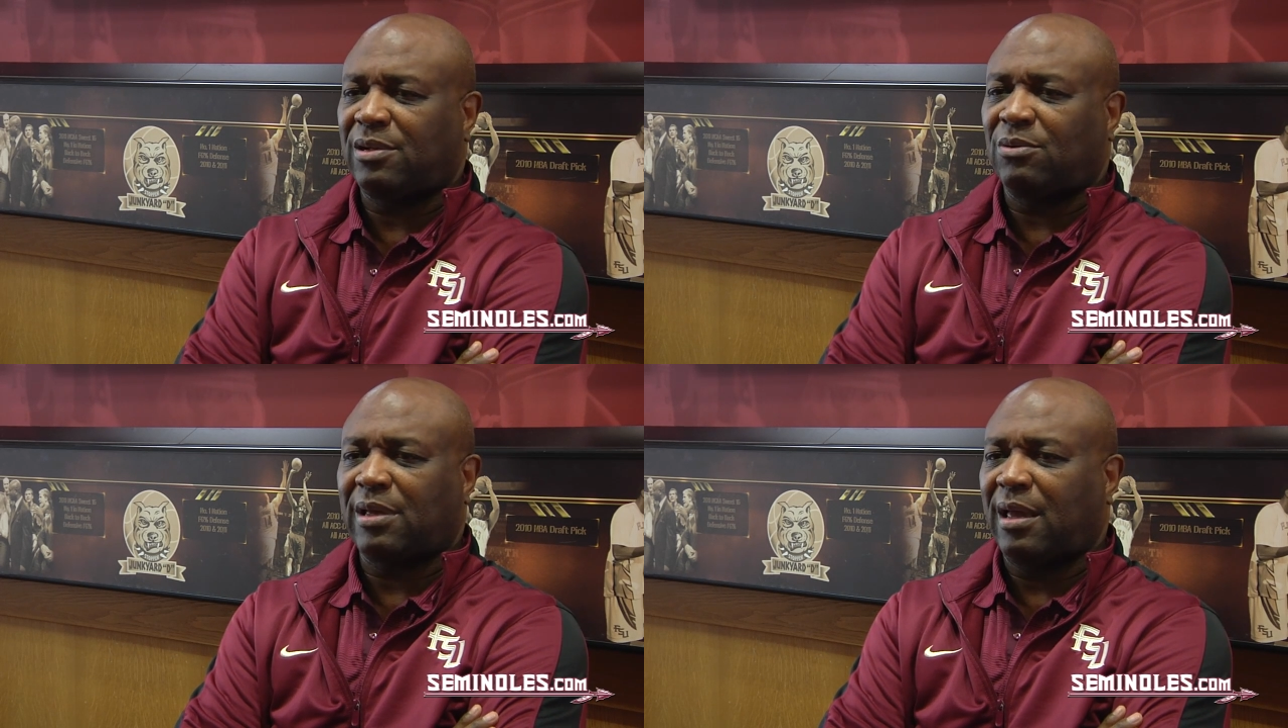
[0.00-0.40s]

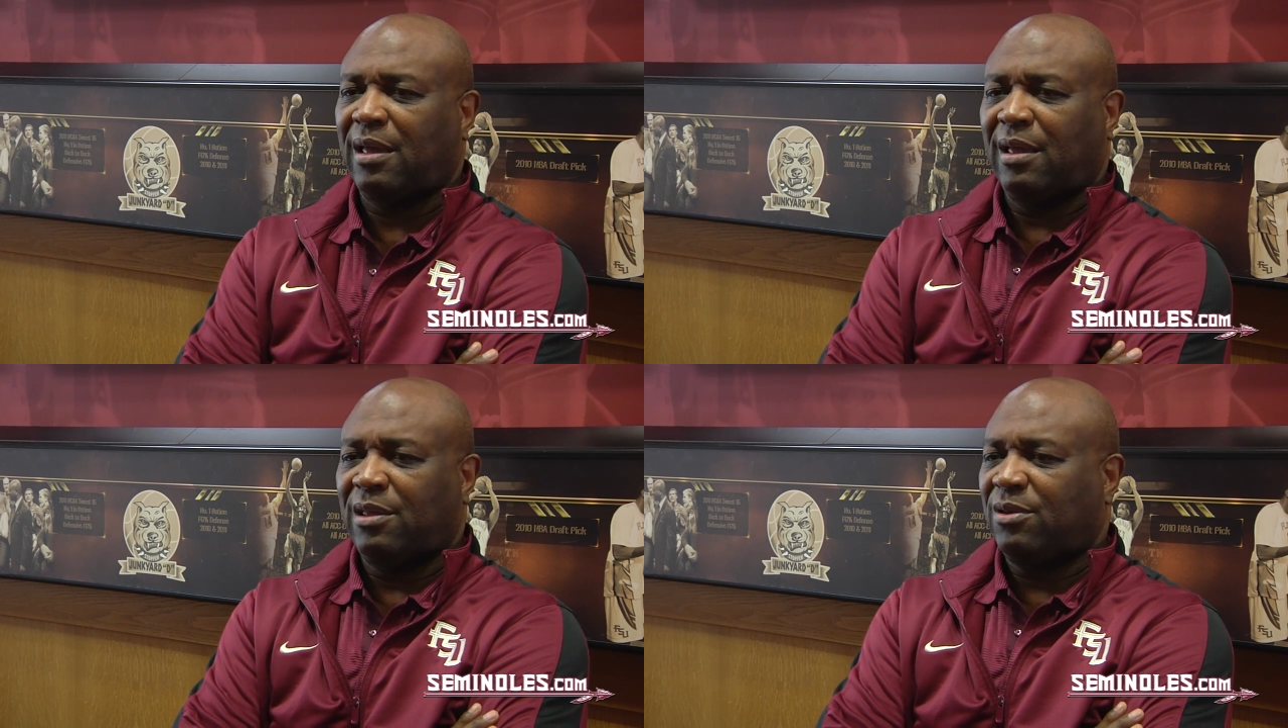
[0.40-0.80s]
You don't get,
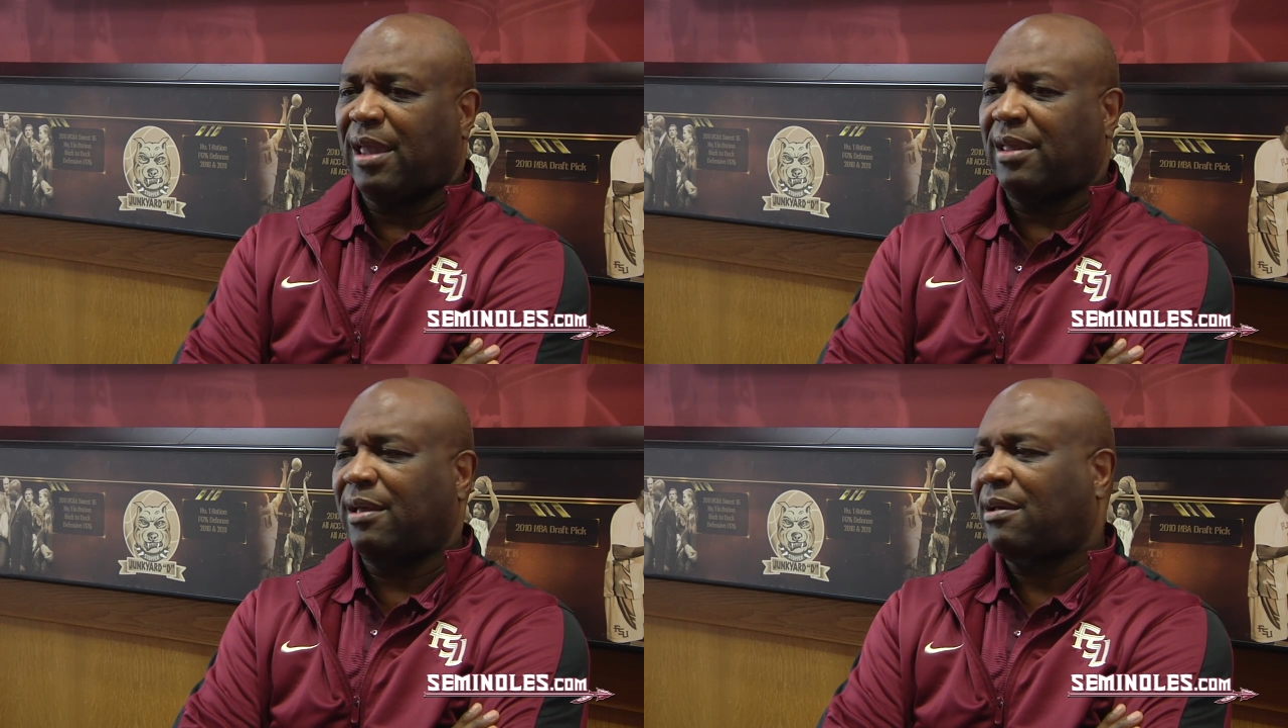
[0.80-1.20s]
you
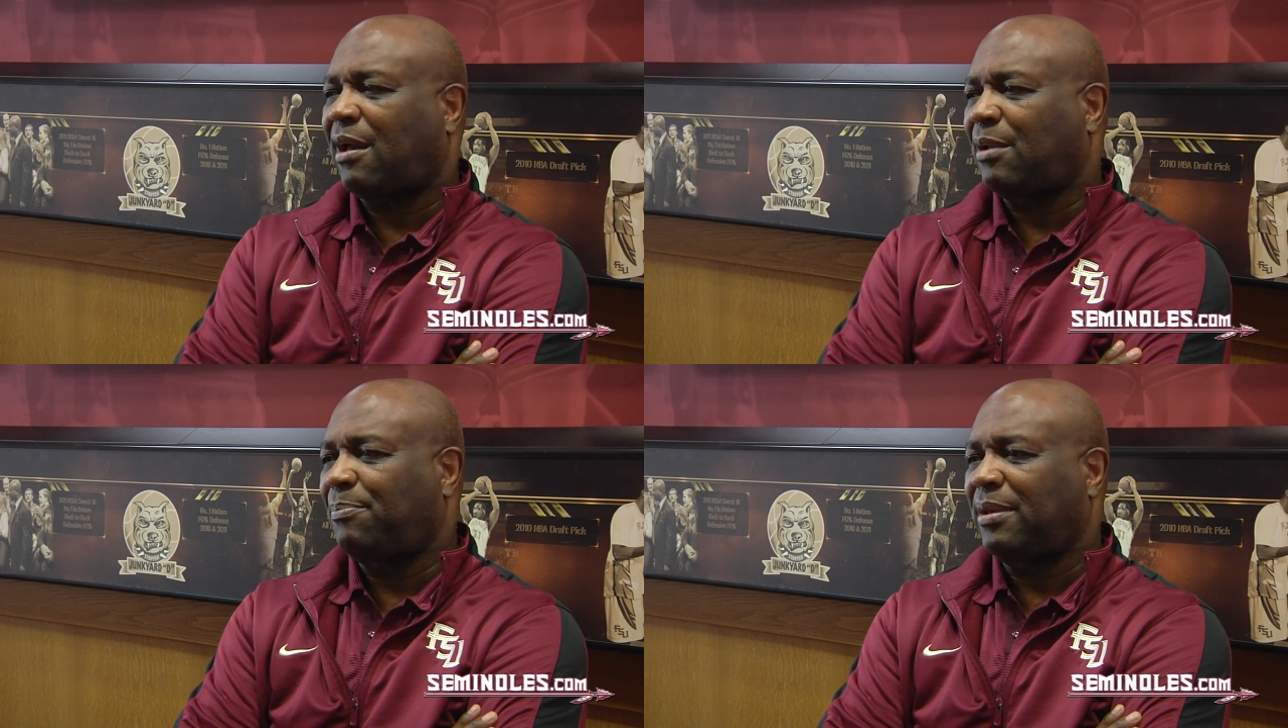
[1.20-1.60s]
can't get
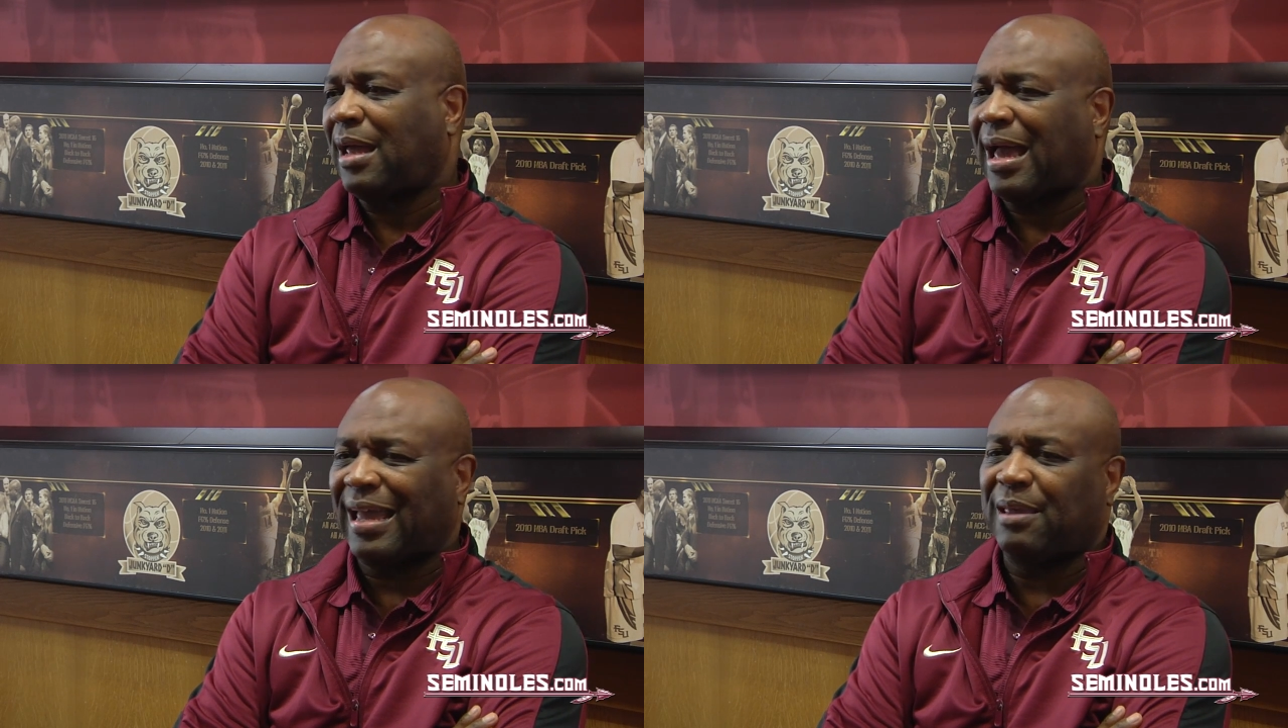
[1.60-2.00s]
caught up in
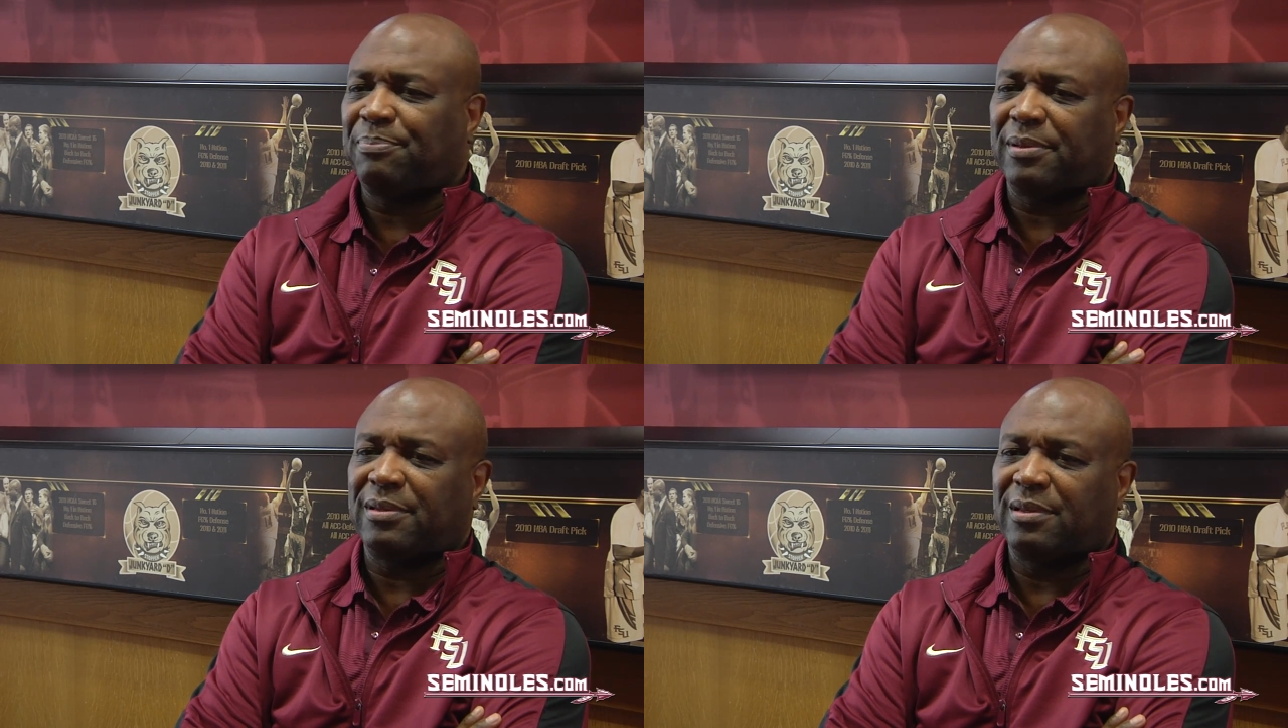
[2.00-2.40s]
the
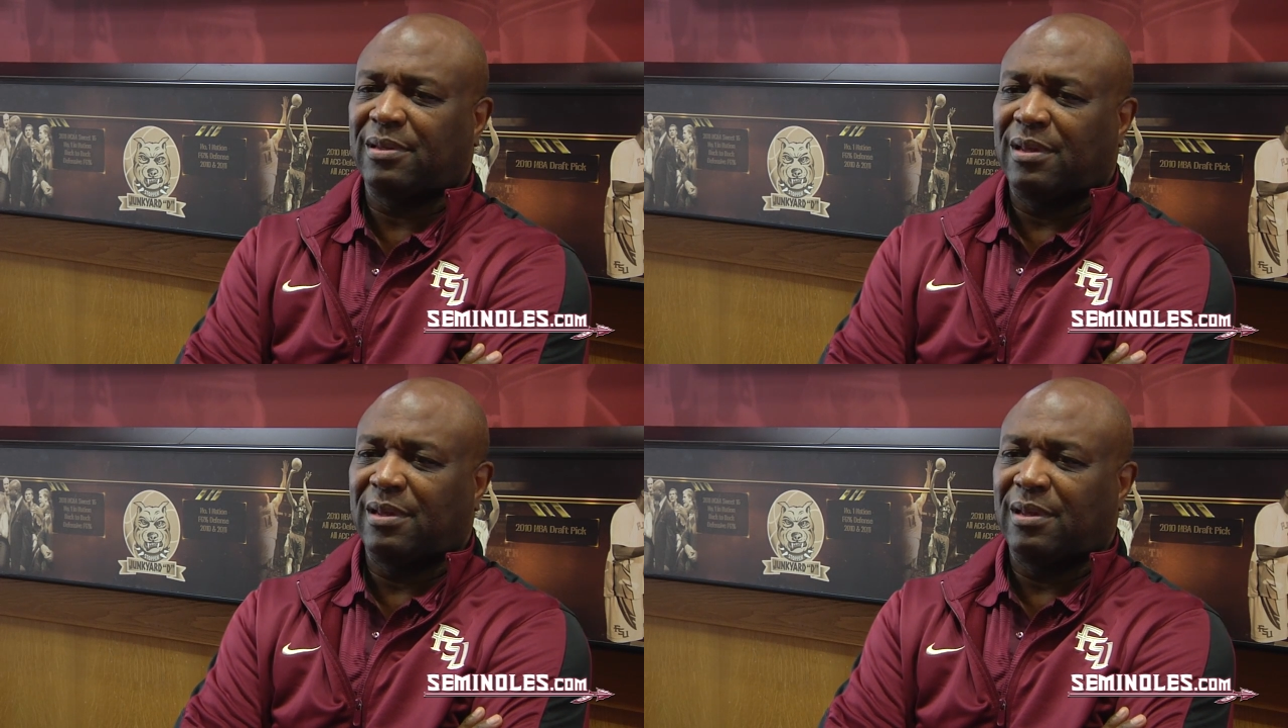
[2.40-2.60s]
hype, and